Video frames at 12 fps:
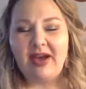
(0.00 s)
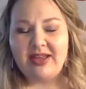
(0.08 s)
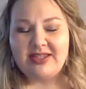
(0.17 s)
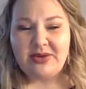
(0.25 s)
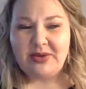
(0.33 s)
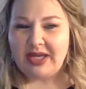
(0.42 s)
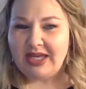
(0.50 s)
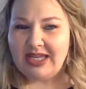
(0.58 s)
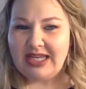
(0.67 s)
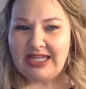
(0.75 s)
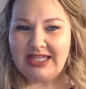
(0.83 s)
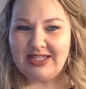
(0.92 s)
also
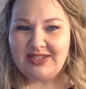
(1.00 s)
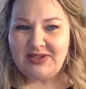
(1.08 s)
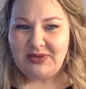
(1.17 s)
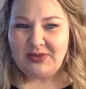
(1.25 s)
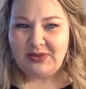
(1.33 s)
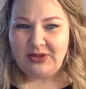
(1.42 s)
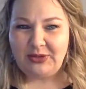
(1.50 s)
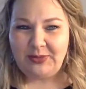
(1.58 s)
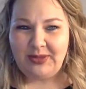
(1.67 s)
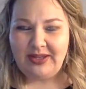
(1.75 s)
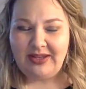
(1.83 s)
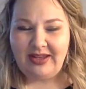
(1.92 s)
get into a little
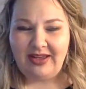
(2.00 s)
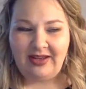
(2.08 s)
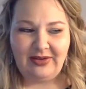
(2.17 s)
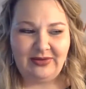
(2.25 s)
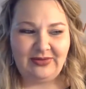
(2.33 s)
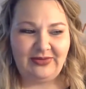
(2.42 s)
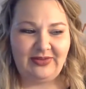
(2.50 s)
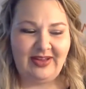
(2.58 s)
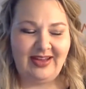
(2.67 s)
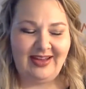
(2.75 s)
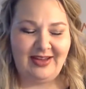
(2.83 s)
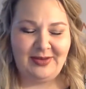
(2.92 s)
bit of
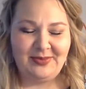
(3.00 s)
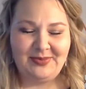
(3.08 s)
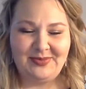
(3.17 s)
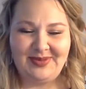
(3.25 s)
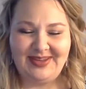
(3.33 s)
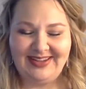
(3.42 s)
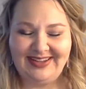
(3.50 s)
um,